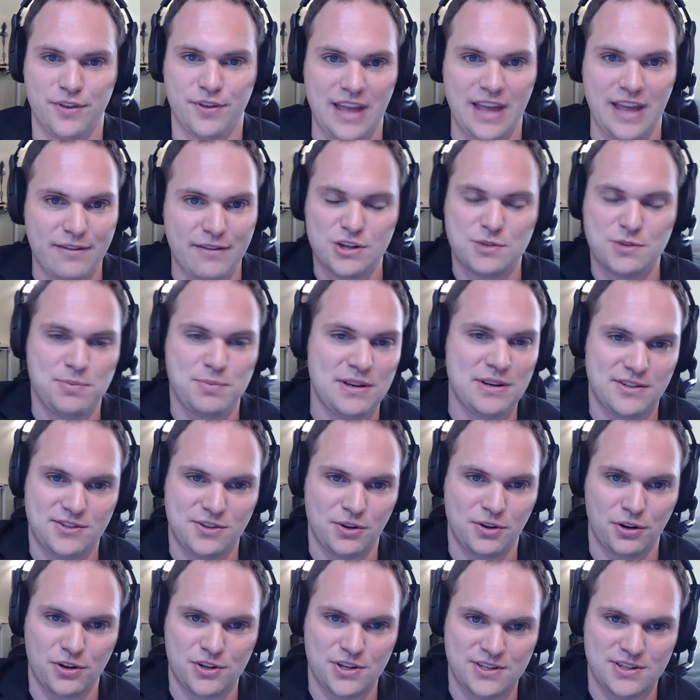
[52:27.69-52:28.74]
the average business
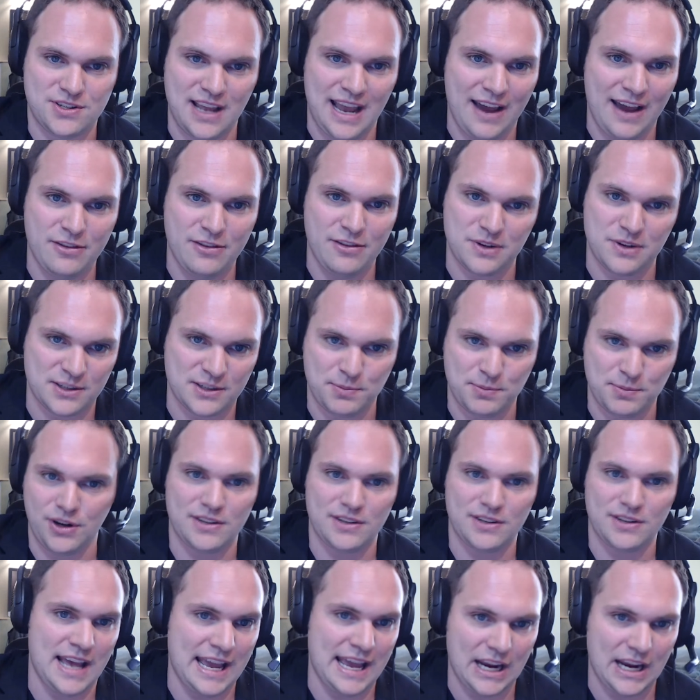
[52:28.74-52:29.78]
owner, just to have them
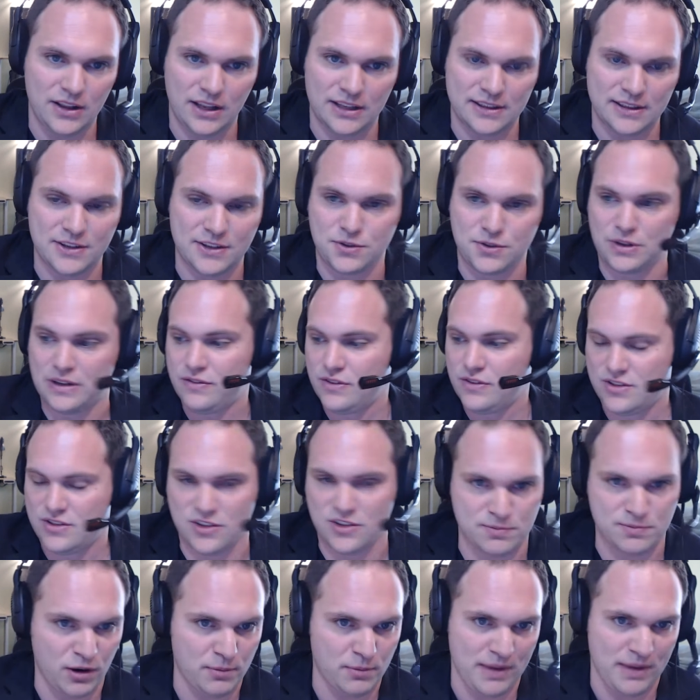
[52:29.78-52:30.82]
experience a hangout like this, or even just a
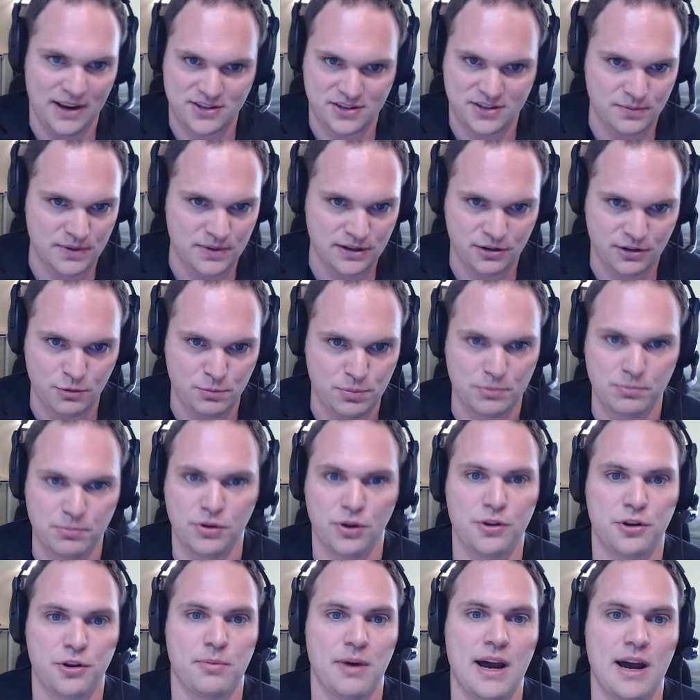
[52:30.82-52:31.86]
small mastermind group, would blow
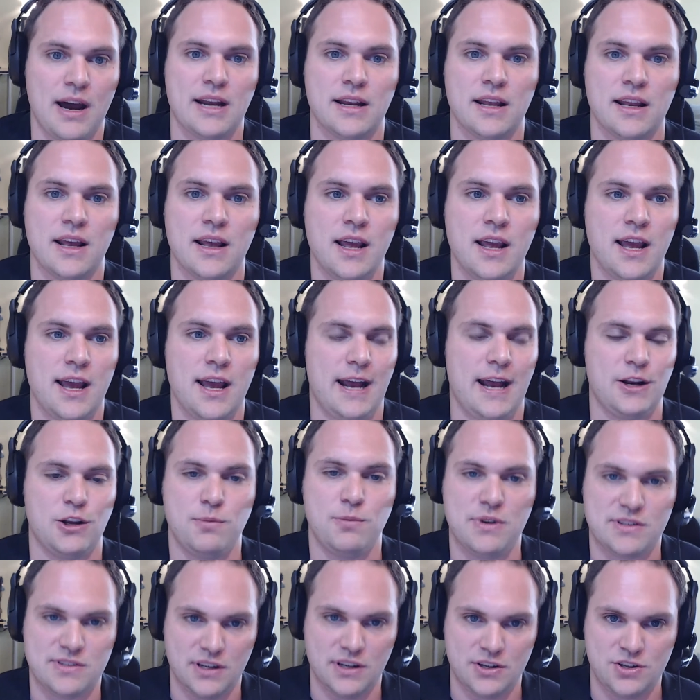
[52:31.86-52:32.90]
their mind. And you'd
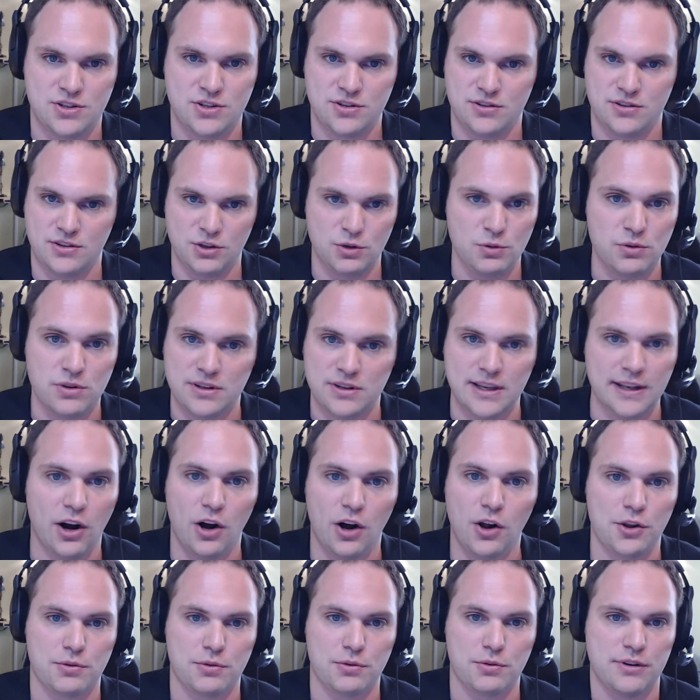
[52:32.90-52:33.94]
be such you would get
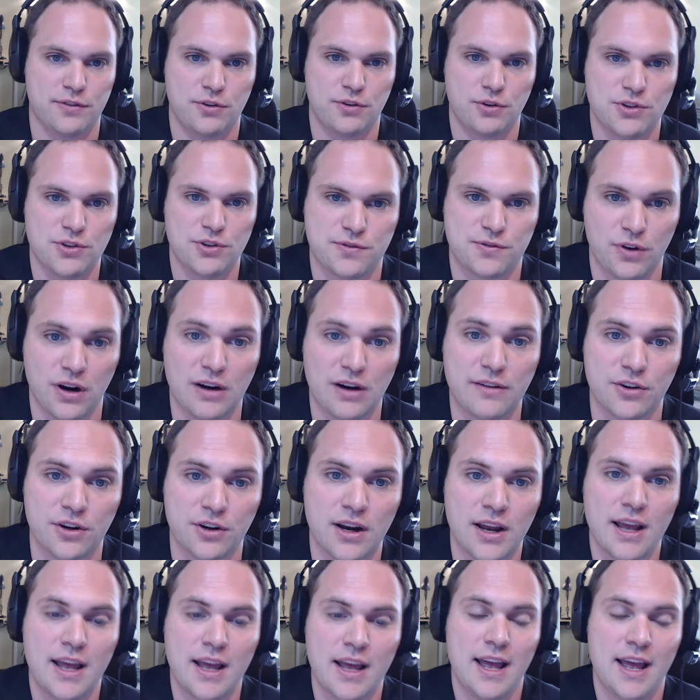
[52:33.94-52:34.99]
all their referrals forever,
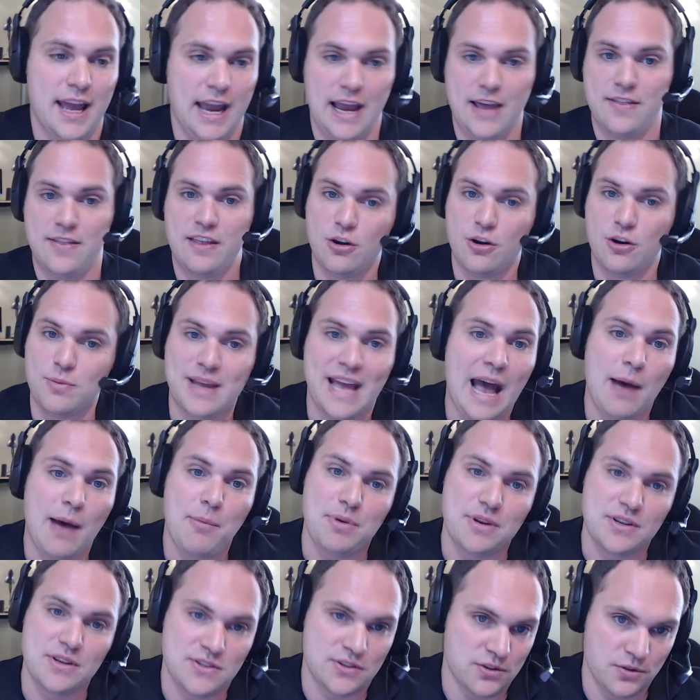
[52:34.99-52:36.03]
and they would be
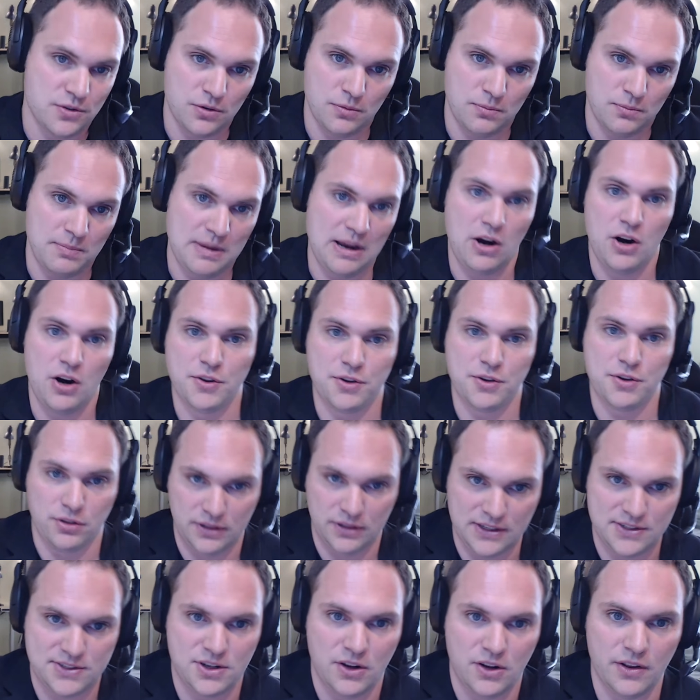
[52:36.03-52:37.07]
happy to mail on their
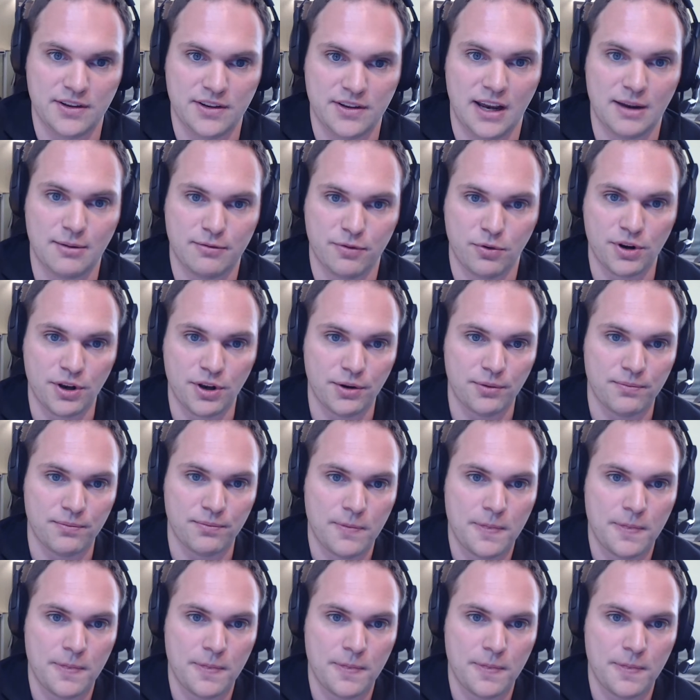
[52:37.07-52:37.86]
list all the time for you.